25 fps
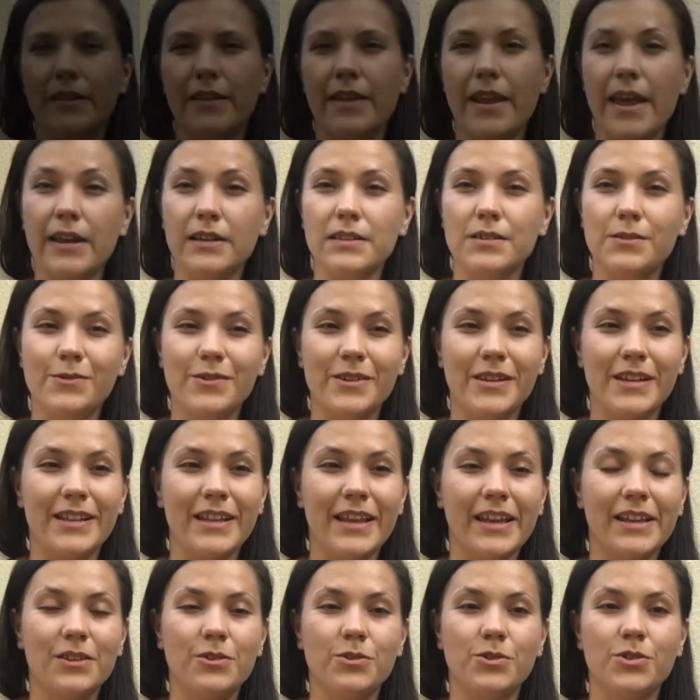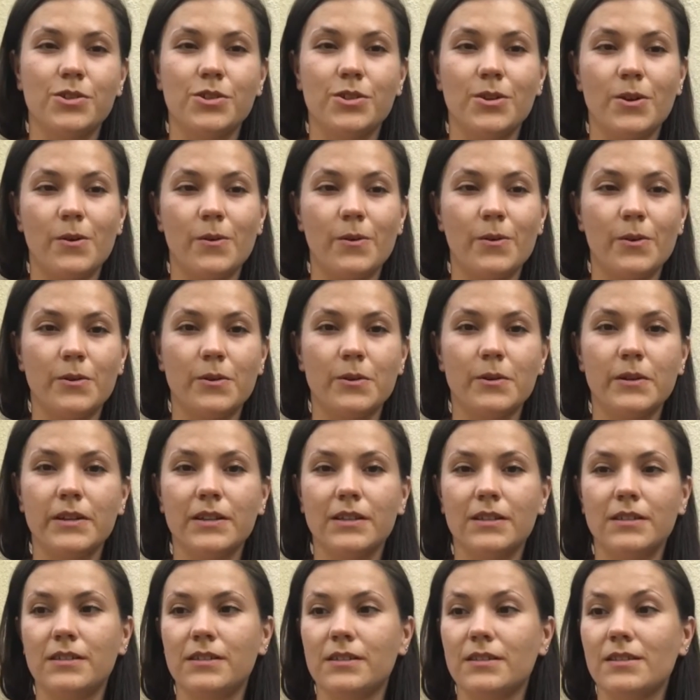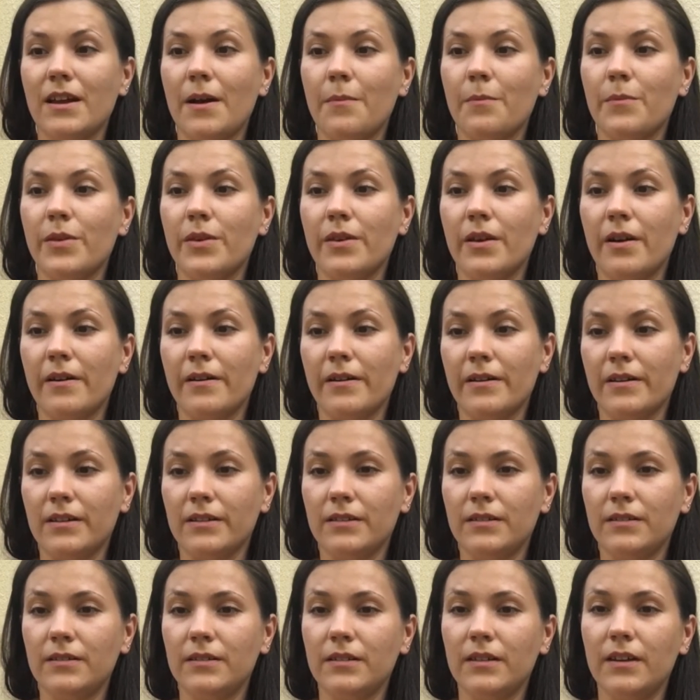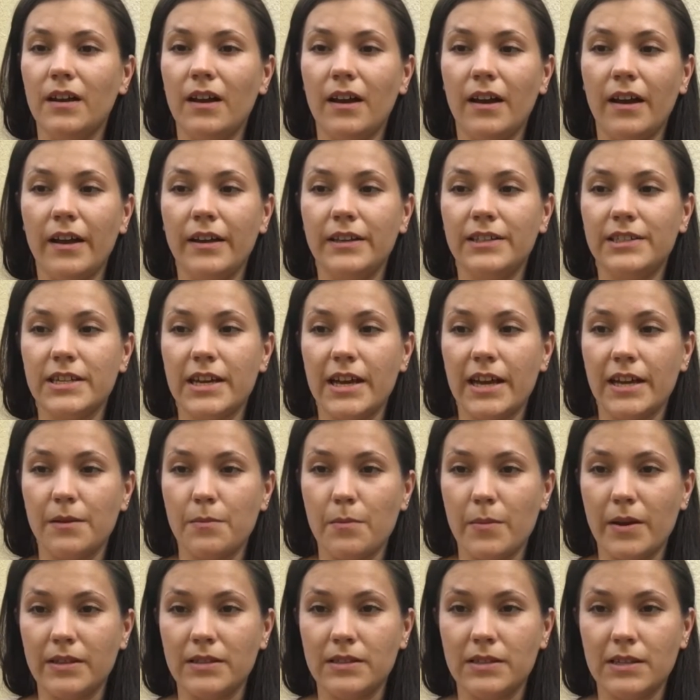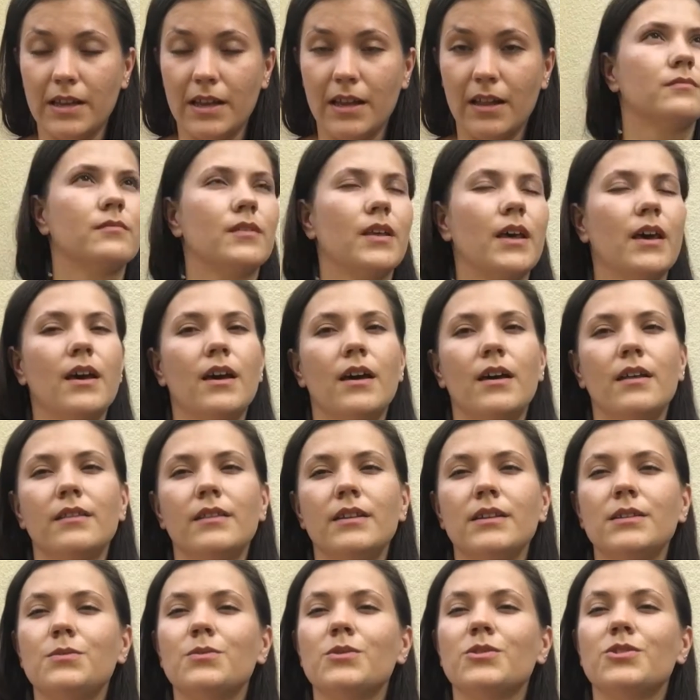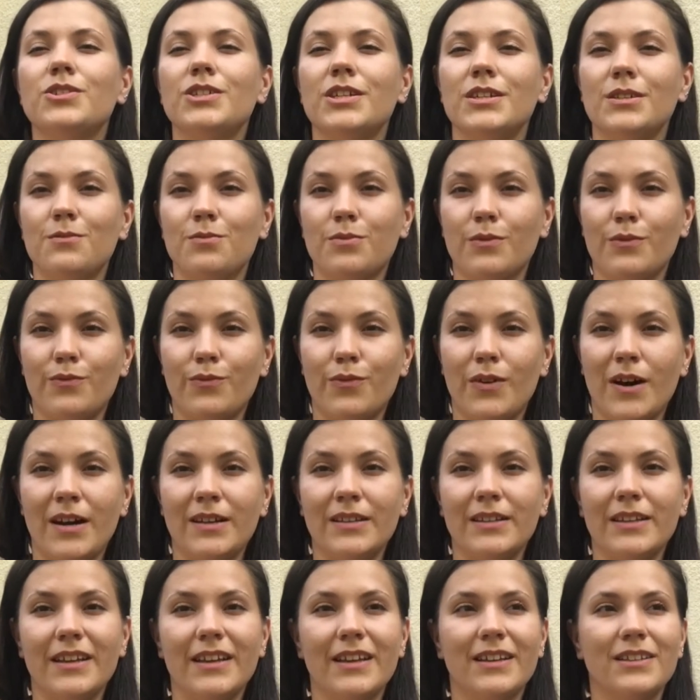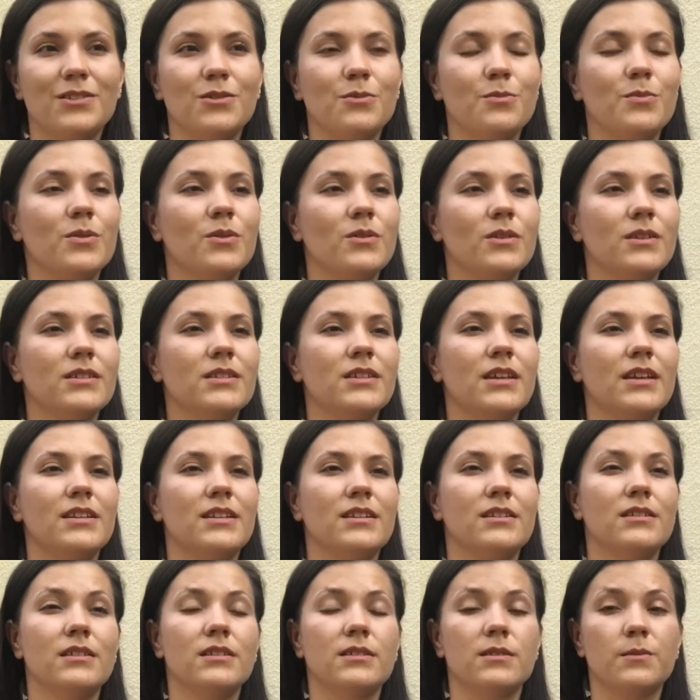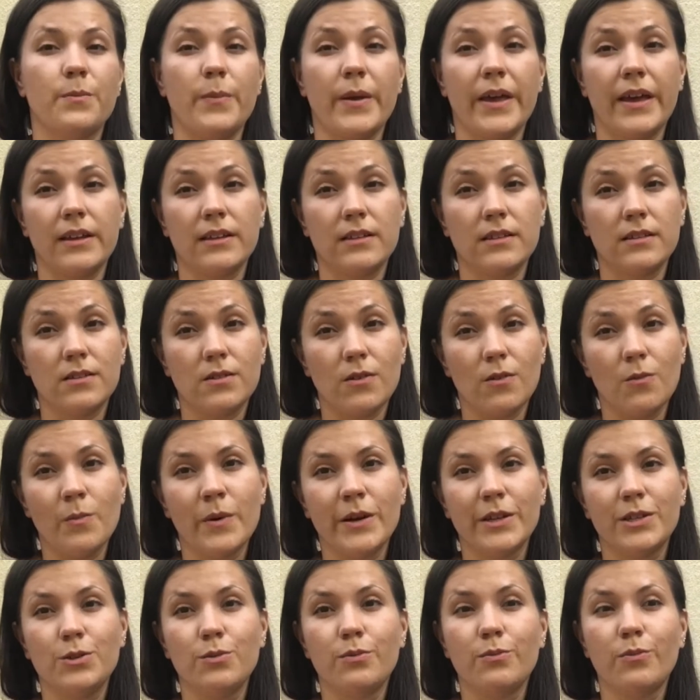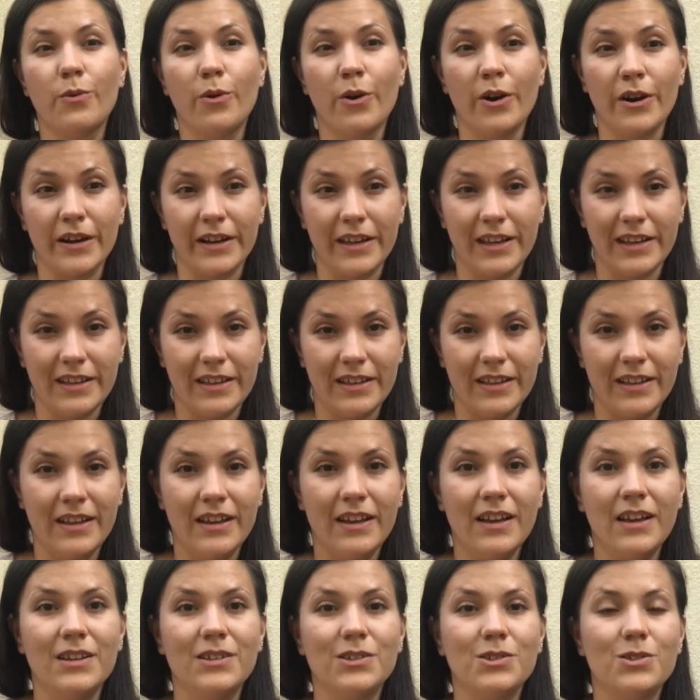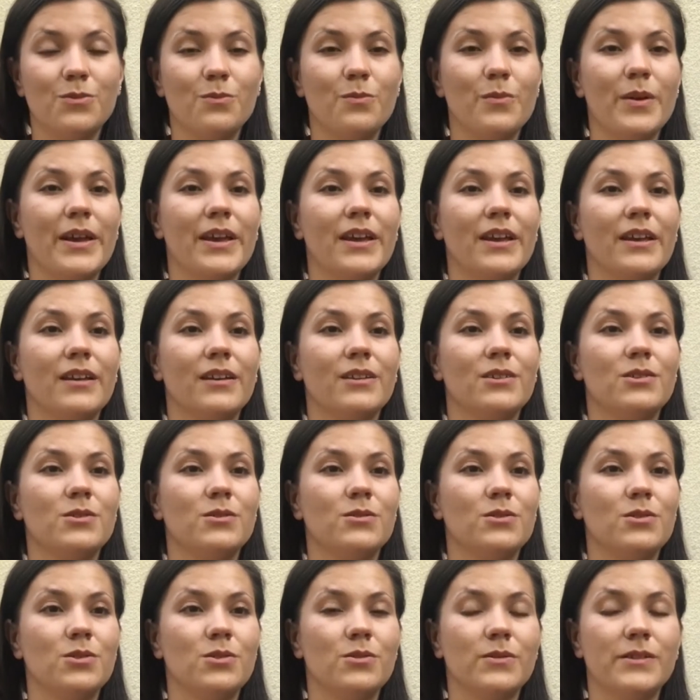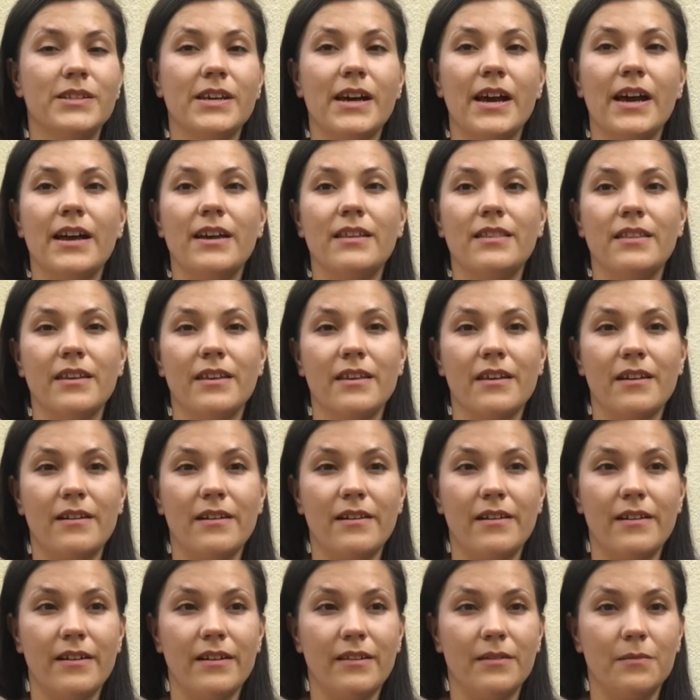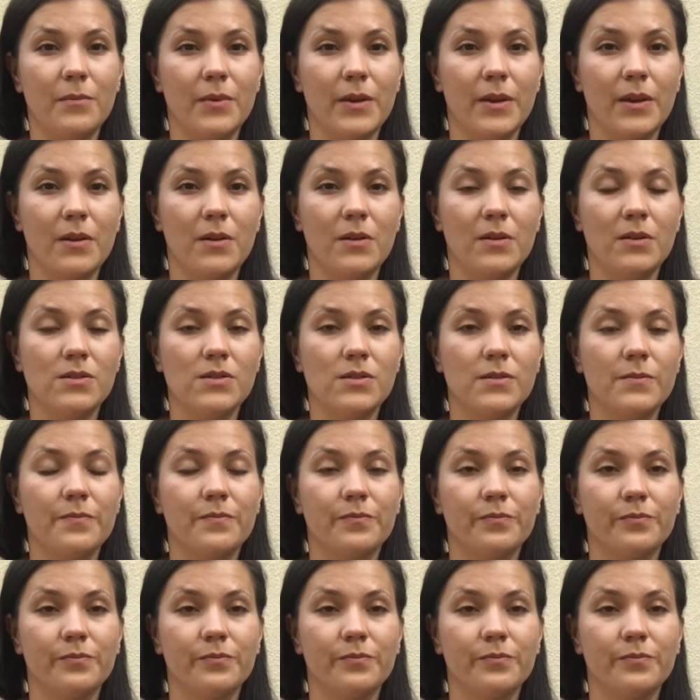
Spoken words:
Next, what I'd like to show you is some yarn I dyed myself. This was just for fun, and to be honest, I didn't expect so much work to dye the yarn, because